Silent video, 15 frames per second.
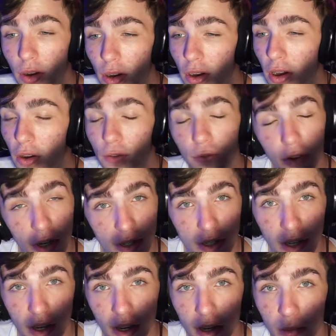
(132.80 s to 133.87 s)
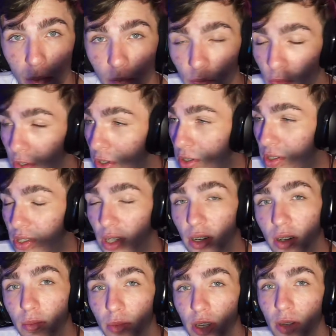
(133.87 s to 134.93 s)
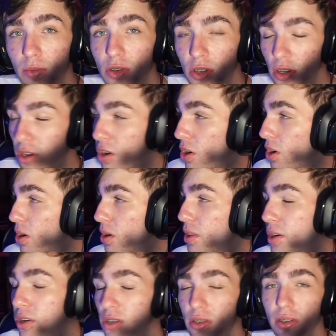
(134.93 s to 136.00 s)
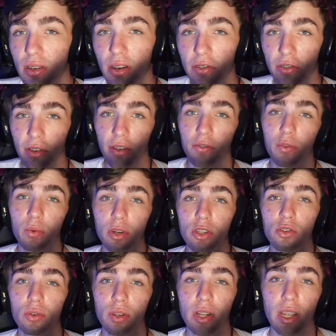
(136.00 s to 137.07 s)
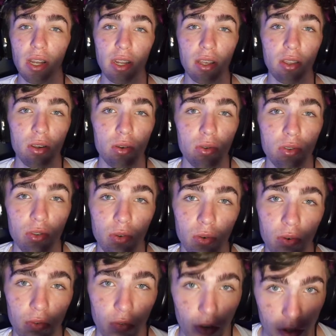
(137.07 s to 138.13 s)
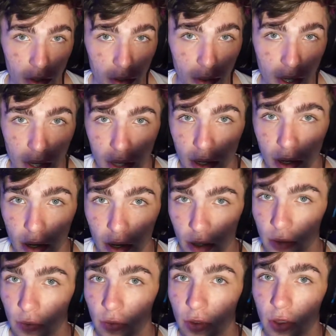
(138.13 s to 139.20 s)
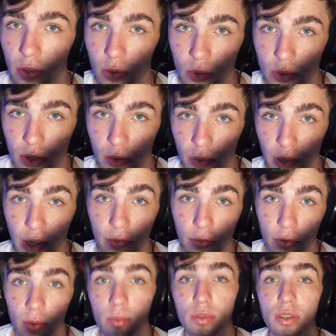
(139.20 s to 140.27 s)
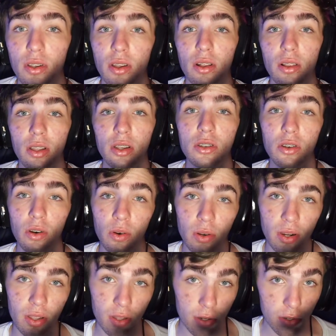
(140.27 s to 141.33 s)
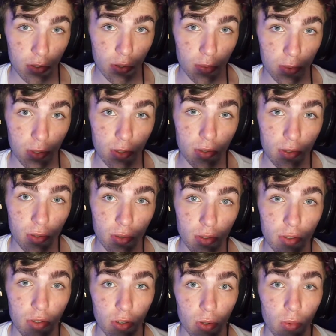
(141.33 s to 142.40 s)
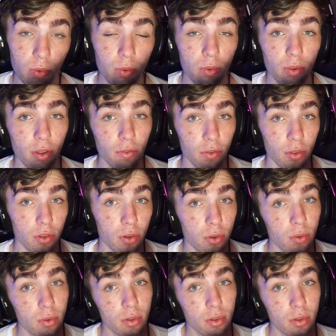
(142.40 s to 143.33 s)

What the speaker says: fun time, sending memes, all that good stuff. If you want to join any of those or follow any of those platforms, links are in the description. So without further ado,